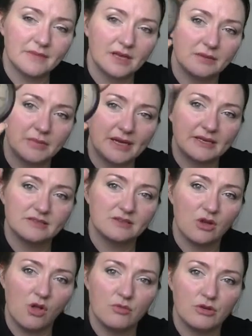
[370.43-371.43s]
Mine is
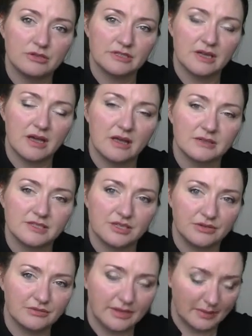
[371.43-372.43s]
almost gone,
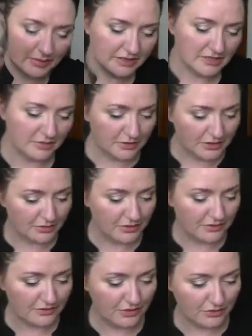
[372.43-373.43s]
so I picked up a new one
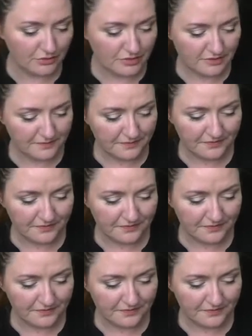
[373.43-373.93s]
of those.